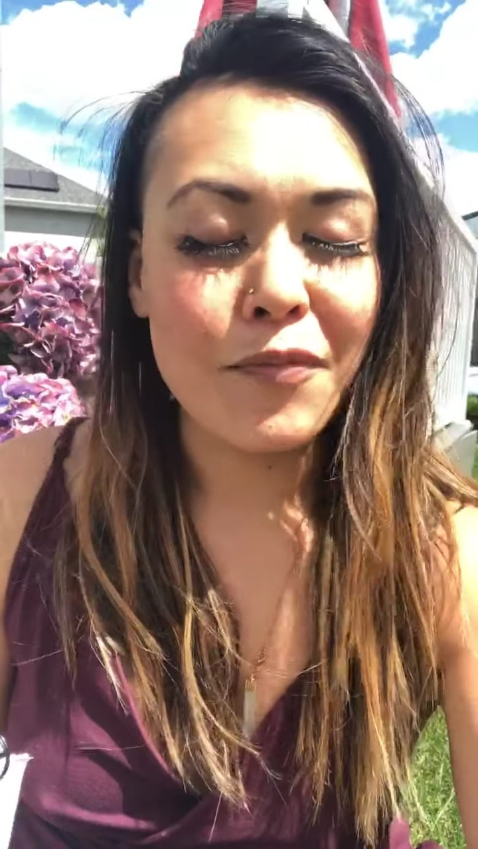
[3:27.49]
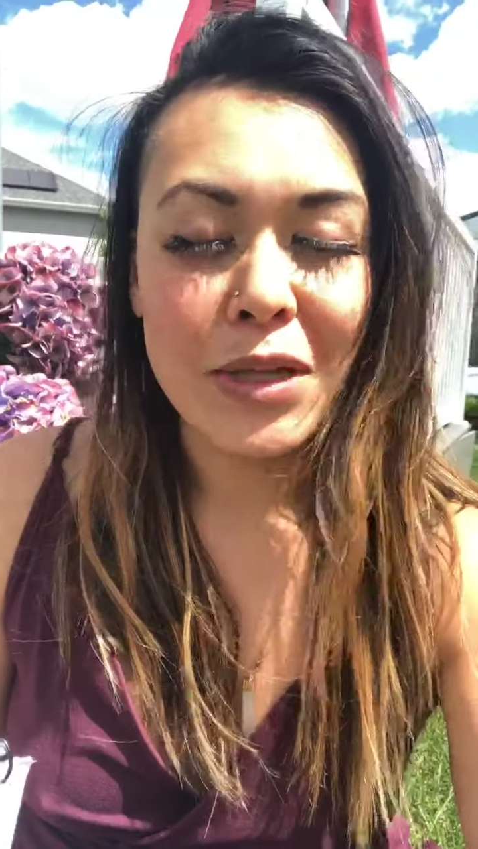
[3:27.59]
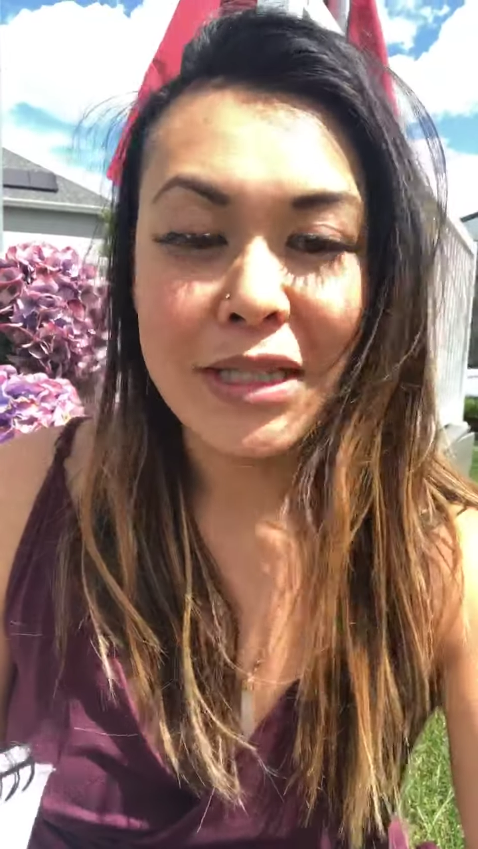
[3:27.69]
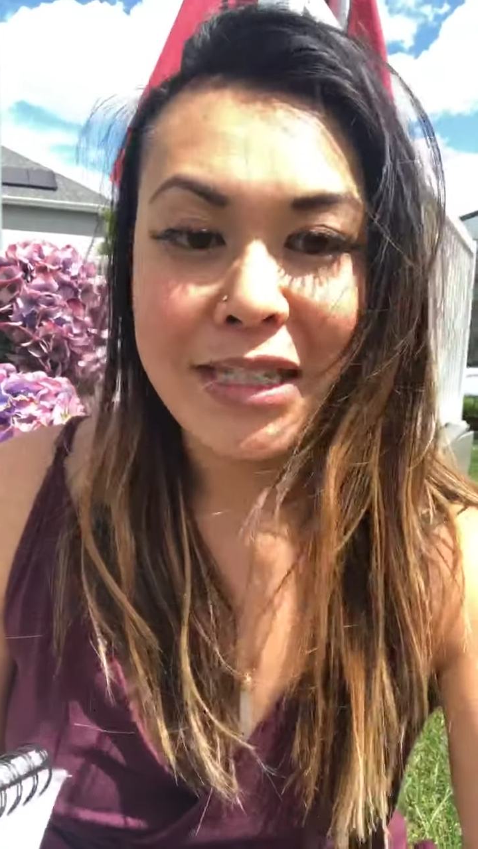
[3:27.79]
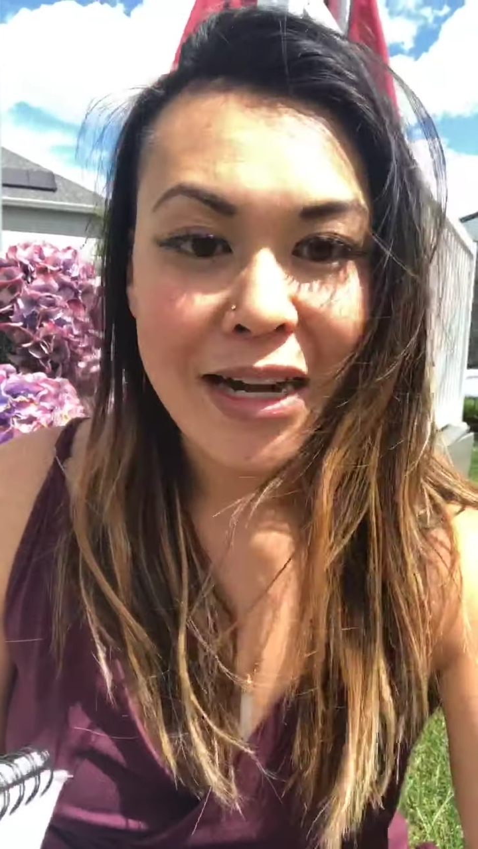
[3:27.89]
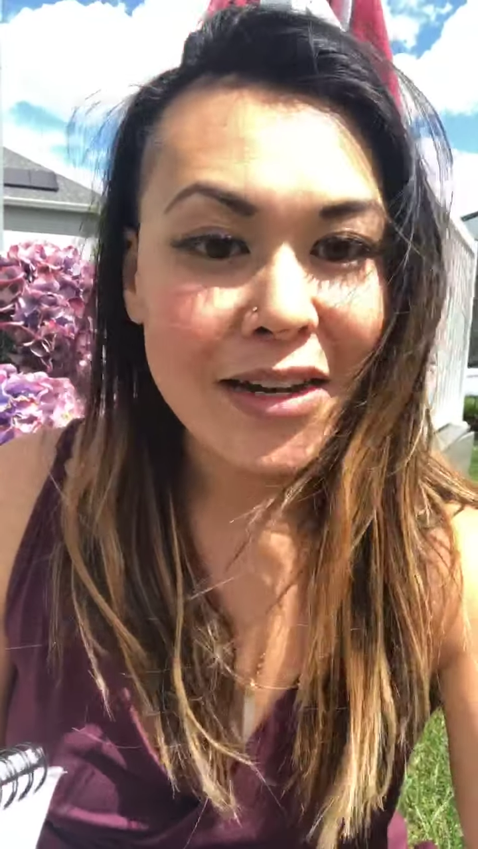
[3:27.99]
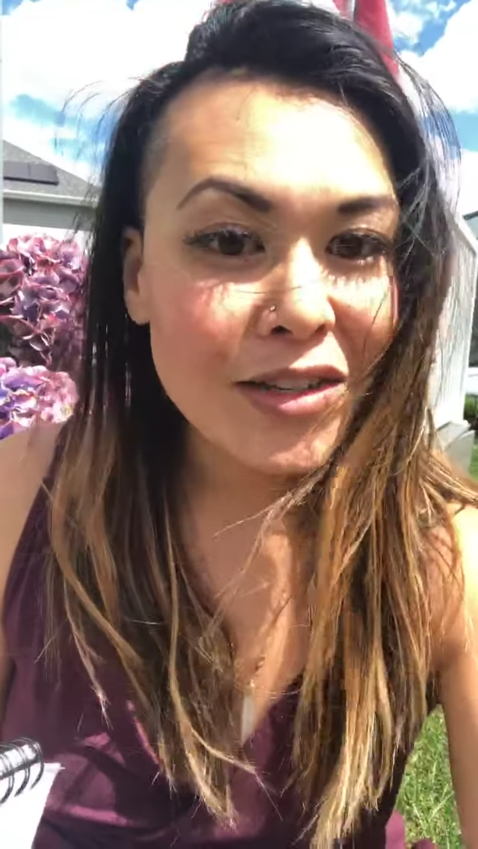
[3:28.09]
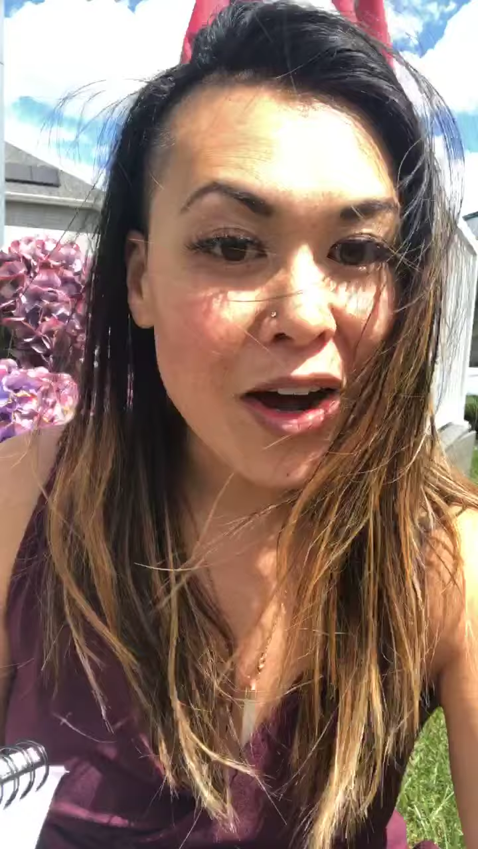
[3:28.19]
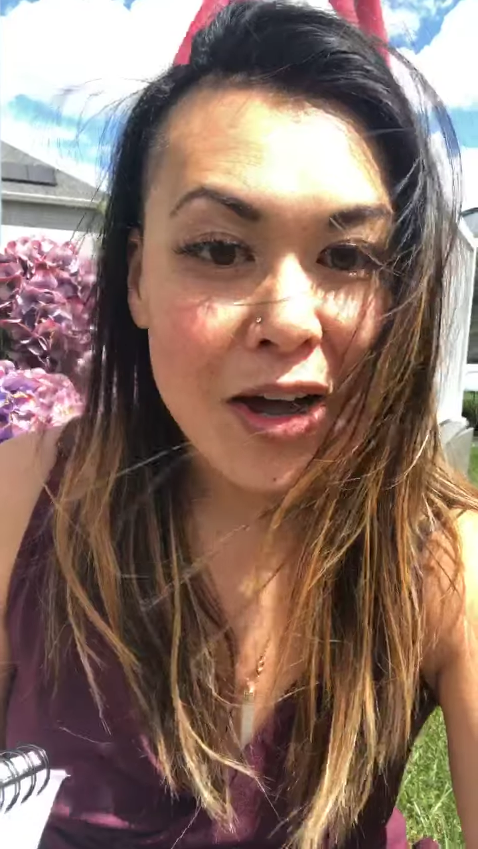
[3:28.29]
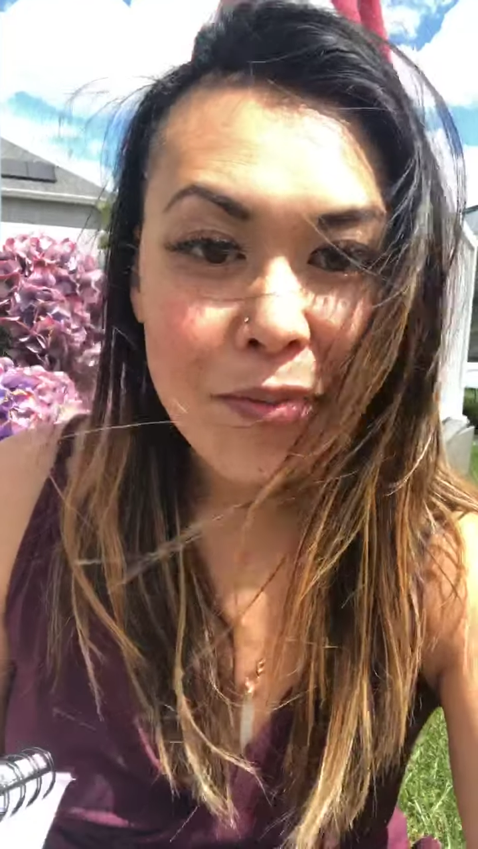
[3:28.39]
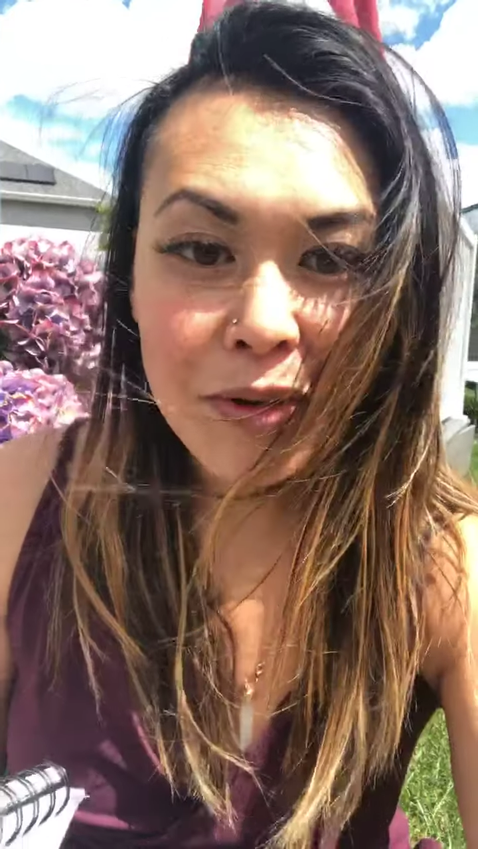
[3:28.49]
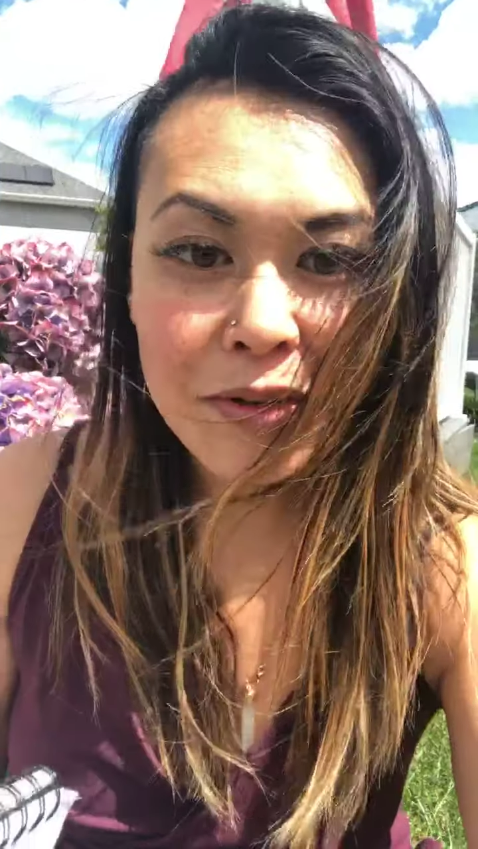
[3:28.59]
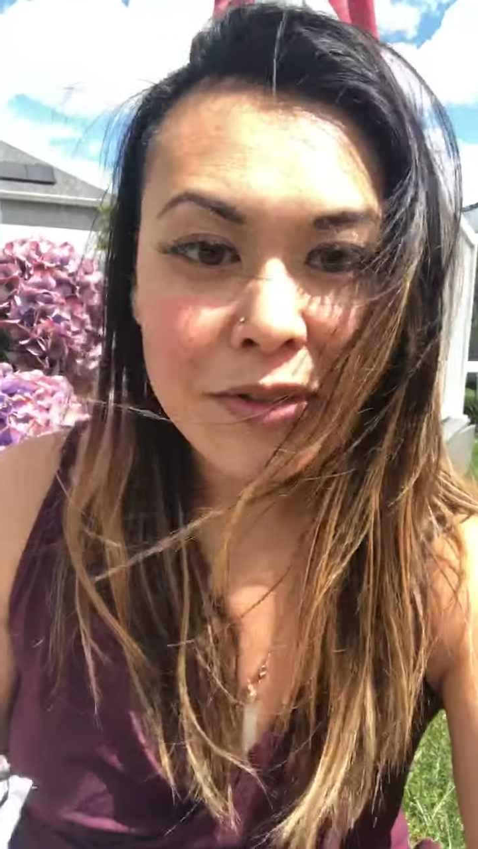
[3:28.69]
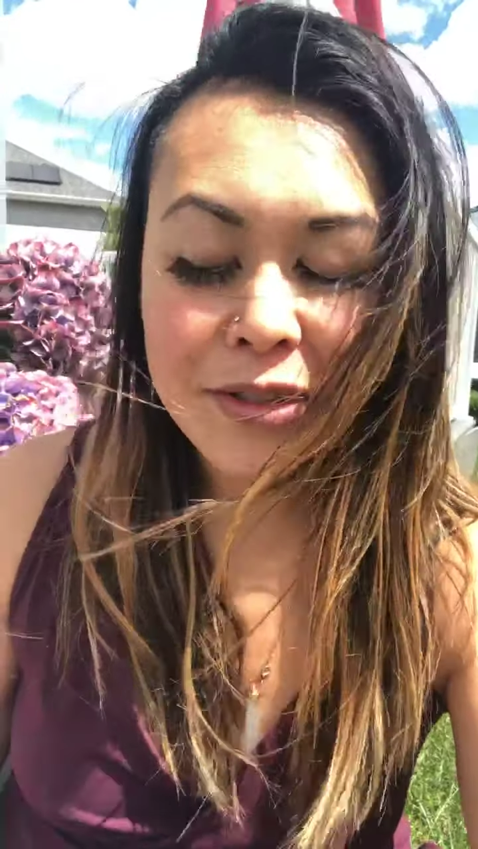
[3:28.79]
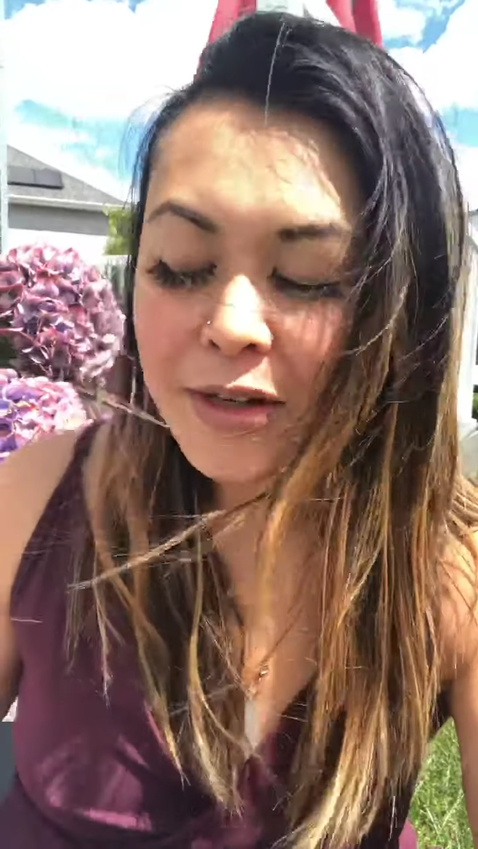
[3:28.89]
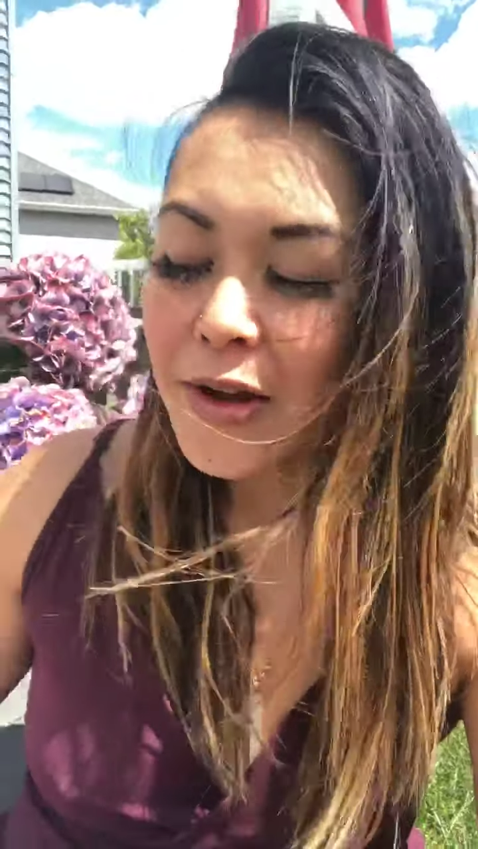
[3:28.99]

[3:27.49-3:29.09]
been setting timers